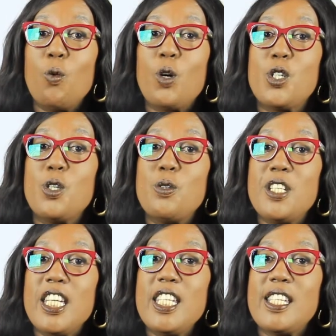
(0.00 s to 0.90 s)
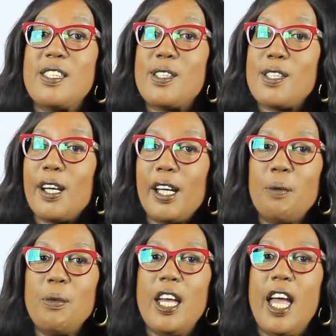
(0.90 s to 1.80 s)
What you need is
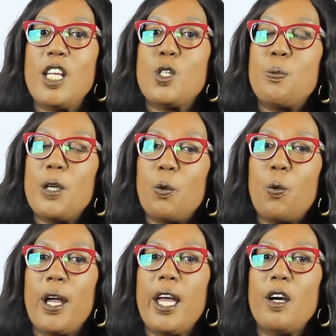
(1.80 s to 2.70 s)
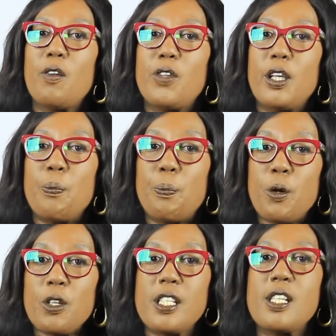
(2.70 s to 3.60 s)
time and to be aware of the
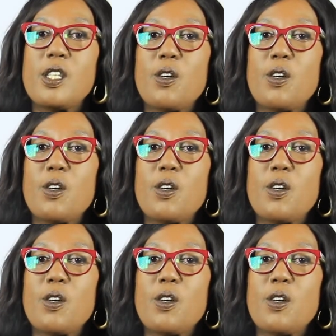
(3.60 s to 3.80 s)
importance